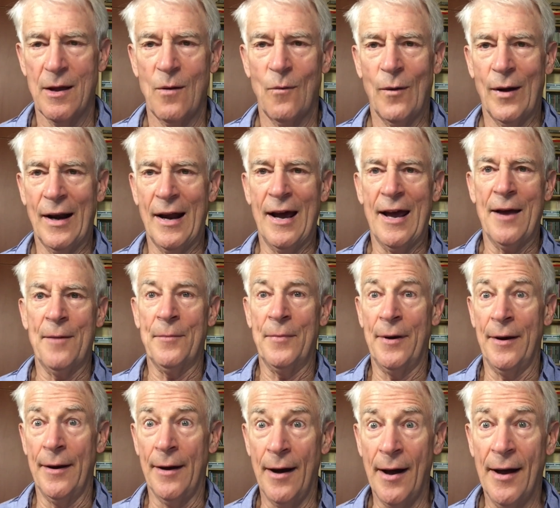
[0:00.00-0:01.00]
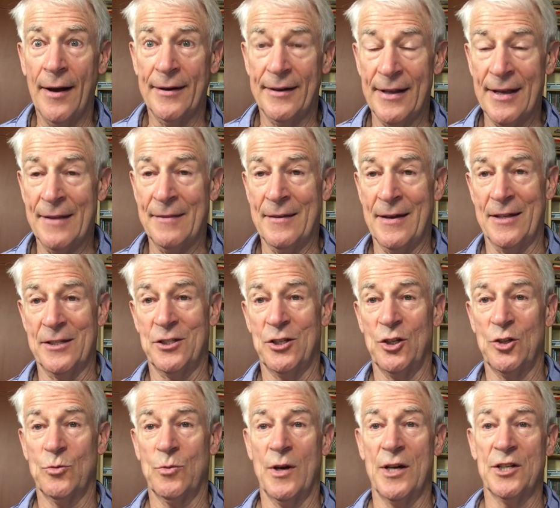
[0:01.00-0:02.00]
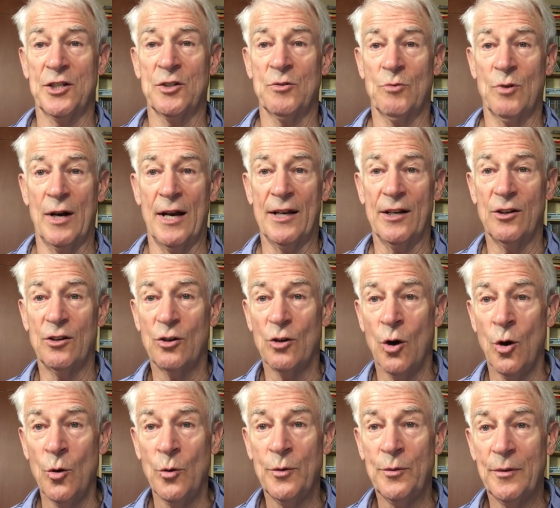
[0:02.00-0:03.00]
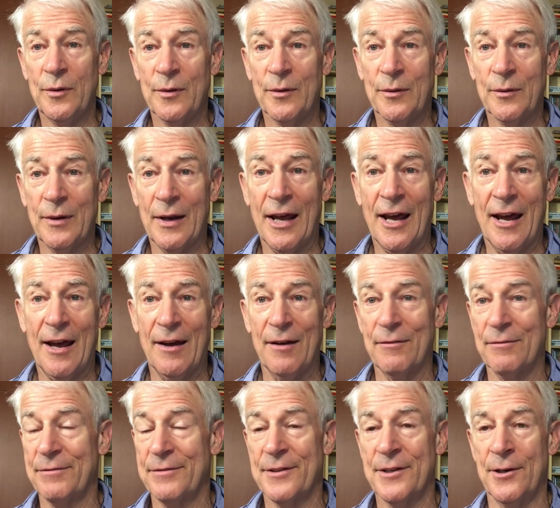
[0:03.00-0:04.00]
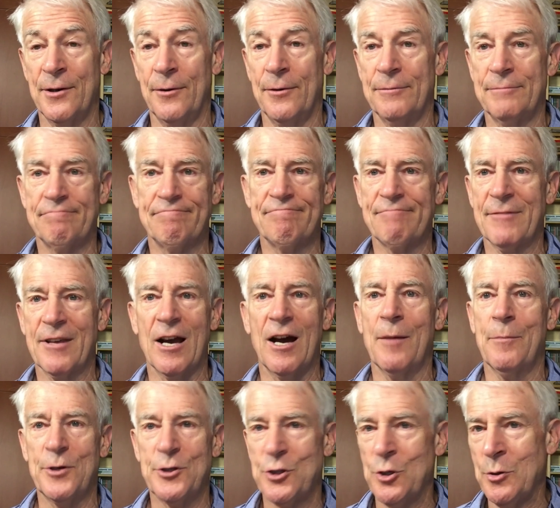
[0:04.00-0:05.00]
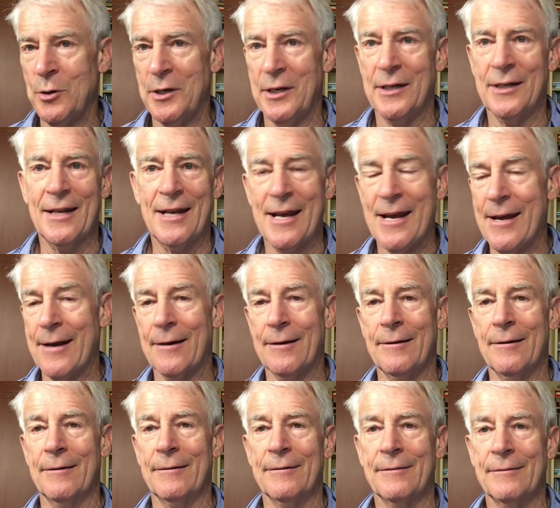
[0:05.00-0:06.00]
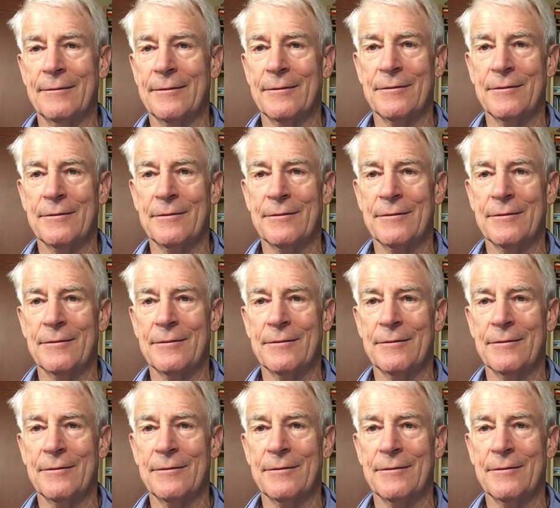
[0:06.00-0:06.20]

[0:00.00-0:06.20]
When I am not in that situation where I don't have, you know, the opportunity to hear,